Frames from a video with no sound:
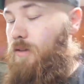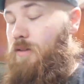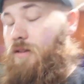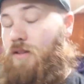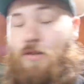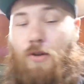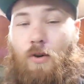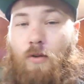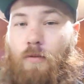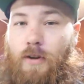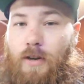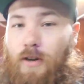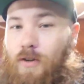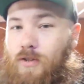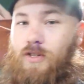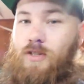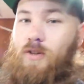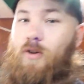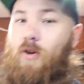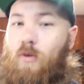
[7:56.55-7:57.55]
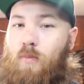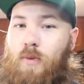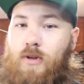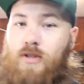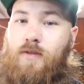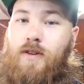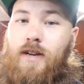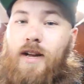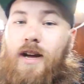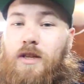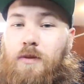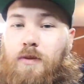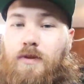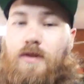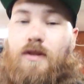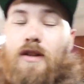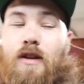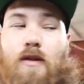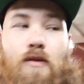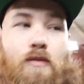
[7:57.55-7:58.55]
This whole video is just a whole bunch of
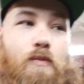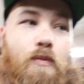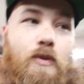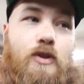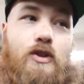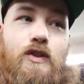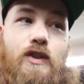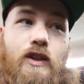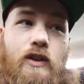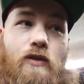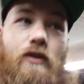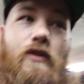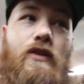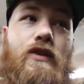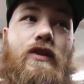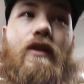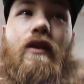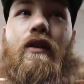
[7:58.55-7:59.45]
announcements and a bunch of secrets.